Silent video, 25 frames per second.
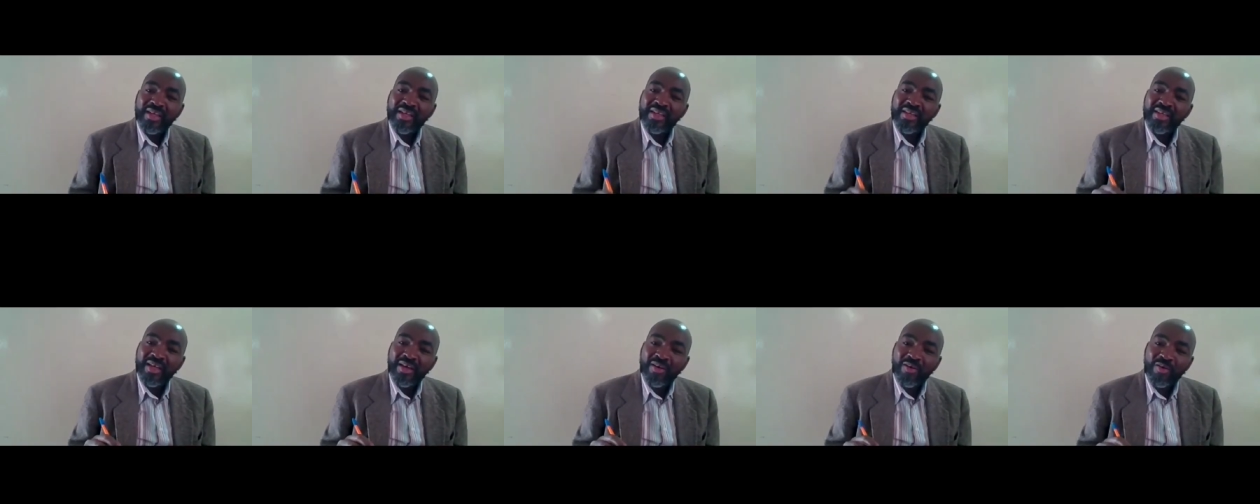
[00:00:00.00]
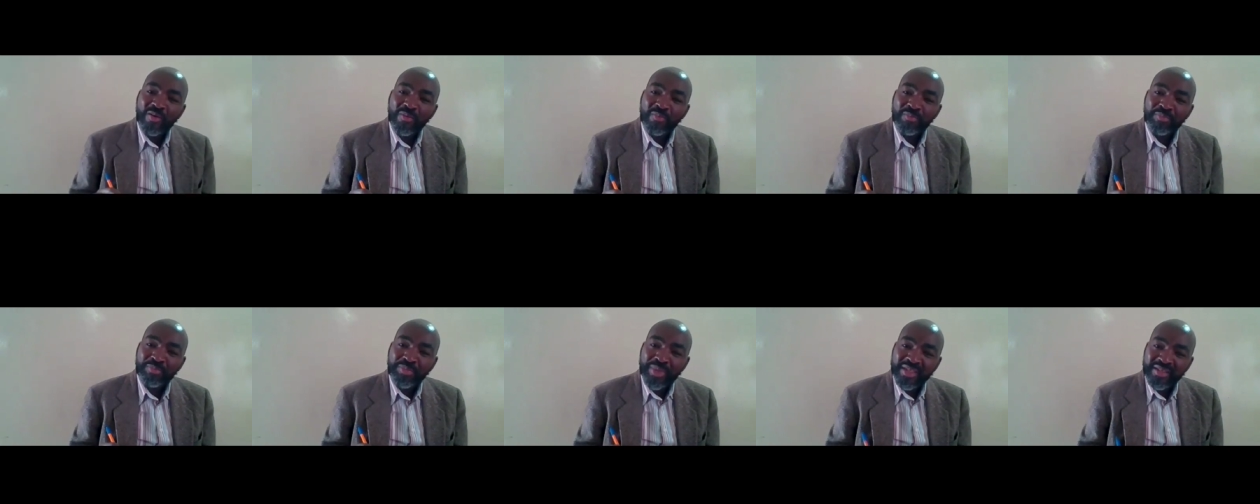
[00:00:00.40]
in a
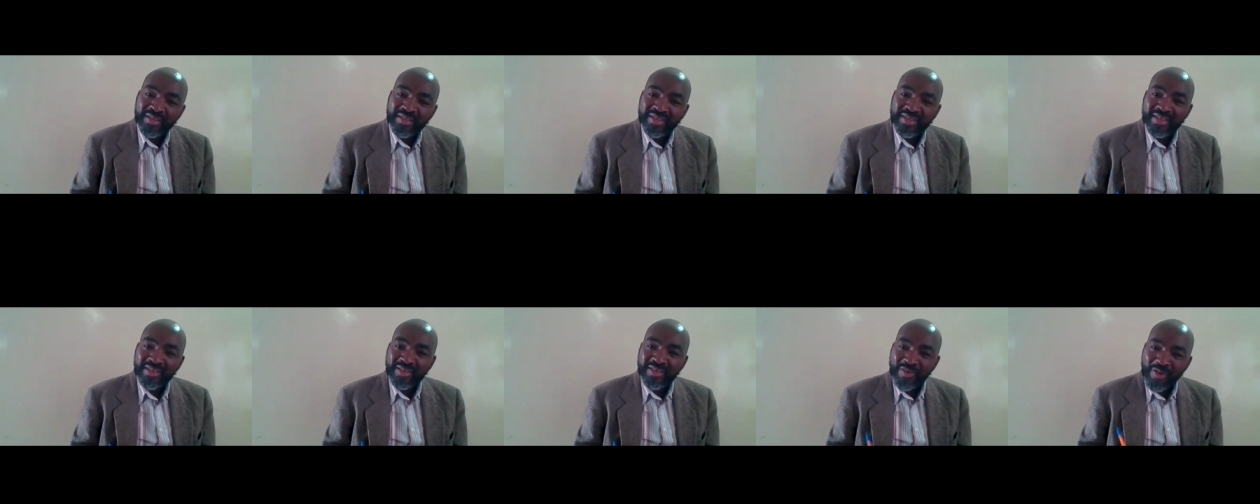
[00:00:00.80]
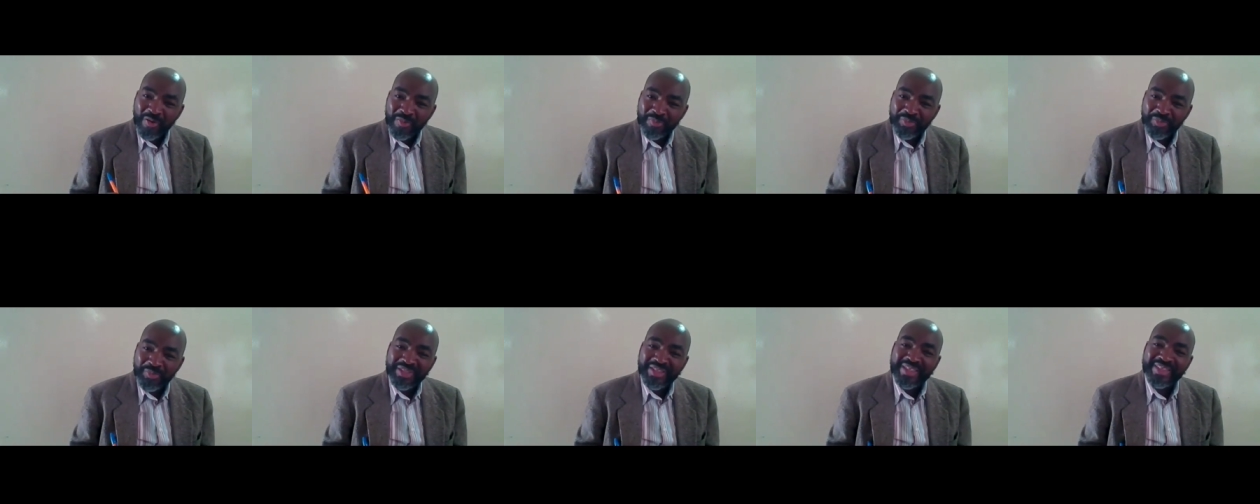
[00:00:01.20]
compet-
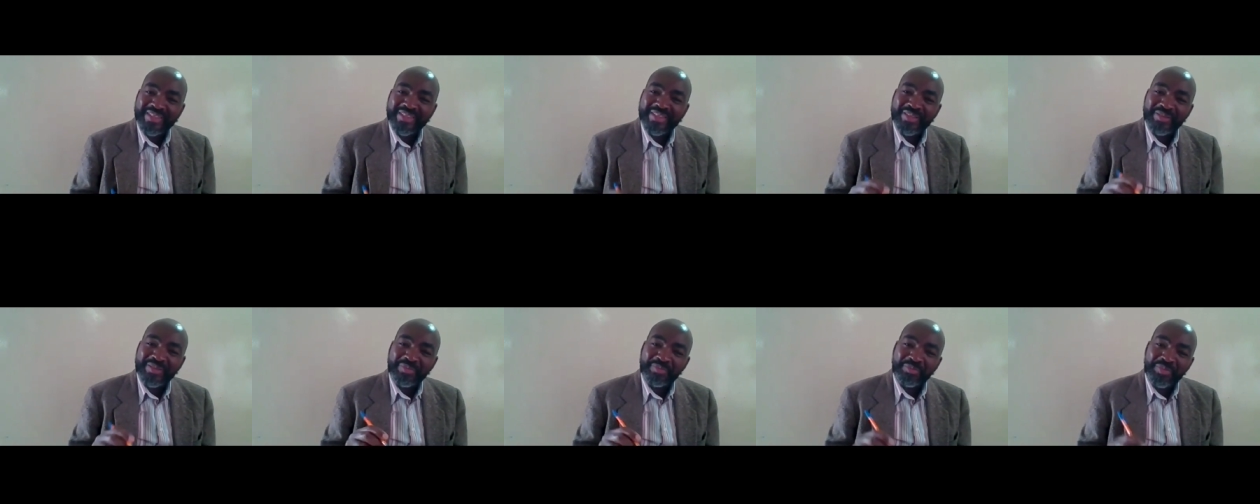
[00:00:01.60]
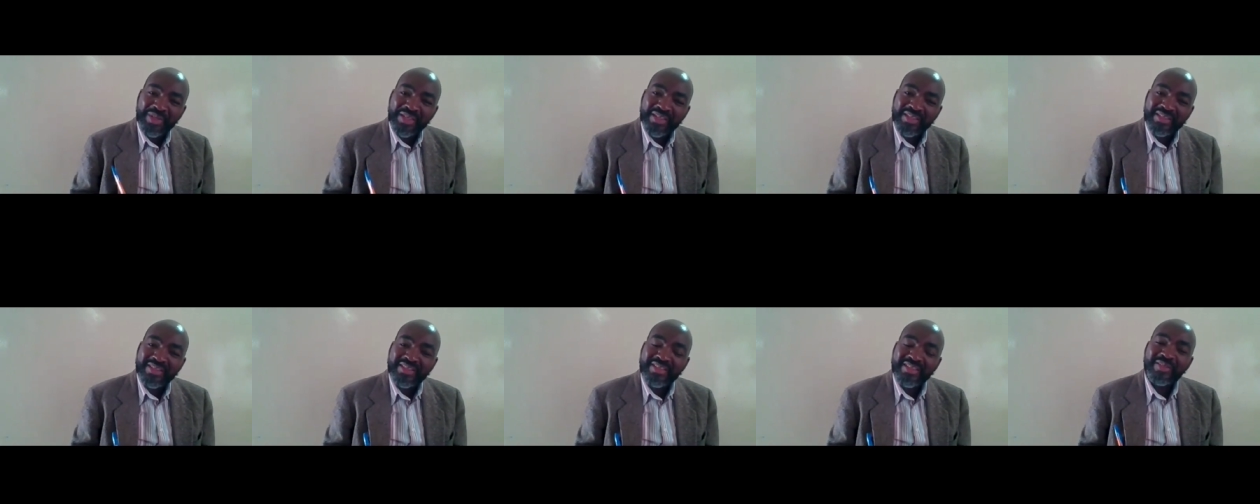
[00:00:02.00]

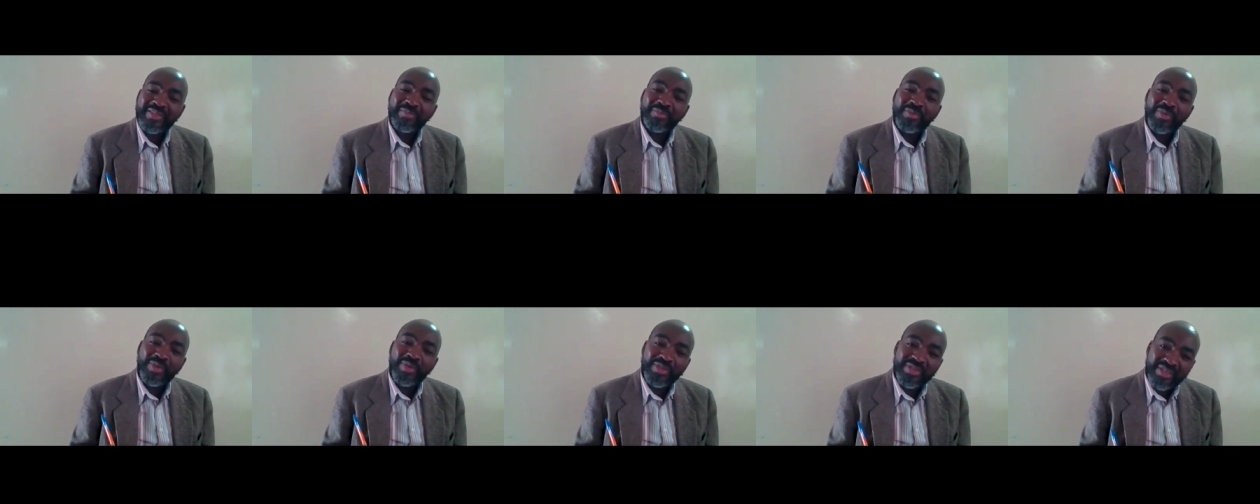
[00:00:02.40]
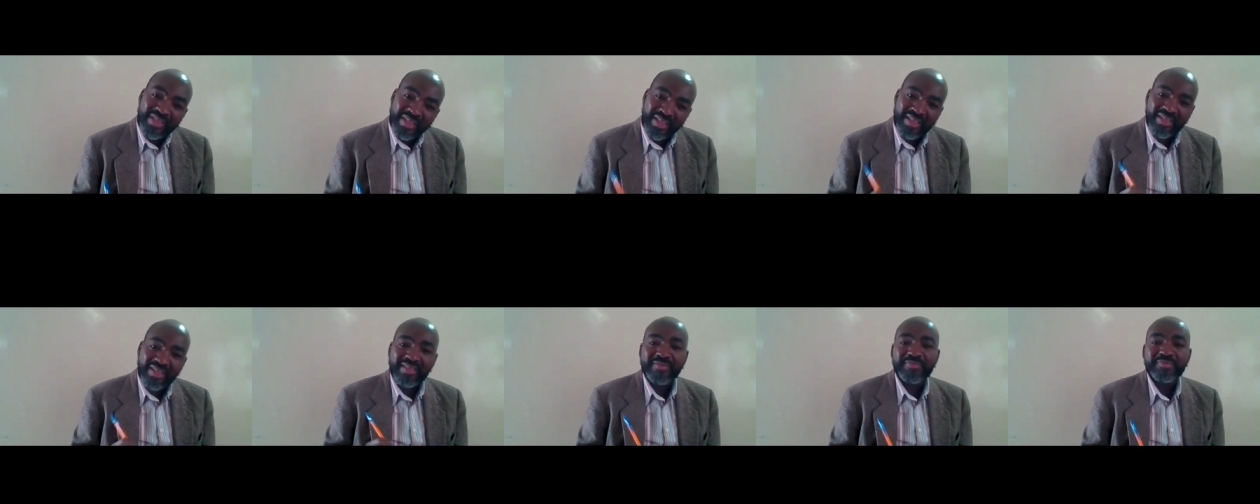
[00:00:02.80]
competence-based
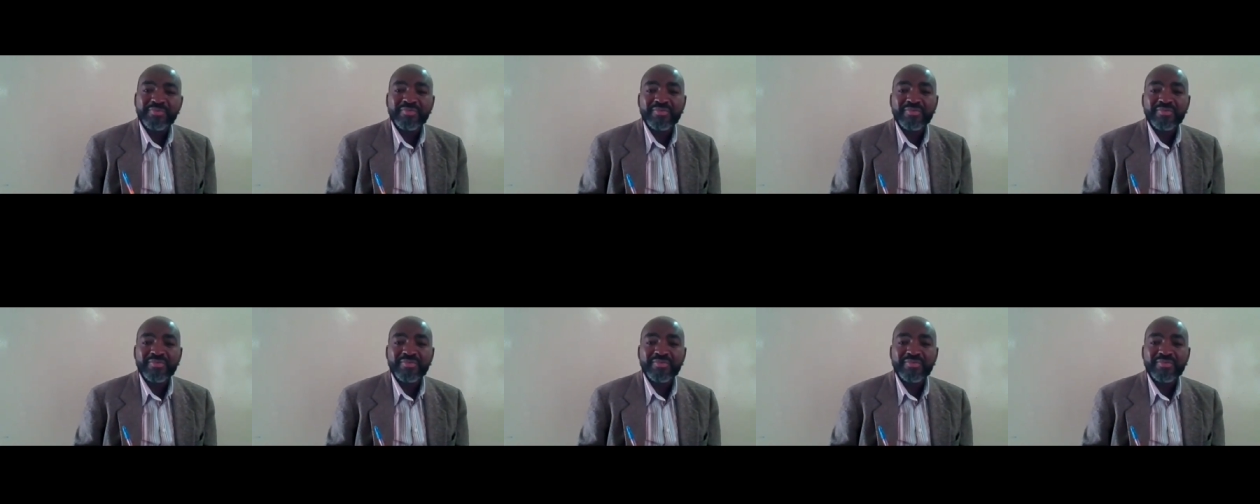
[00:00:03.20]
model,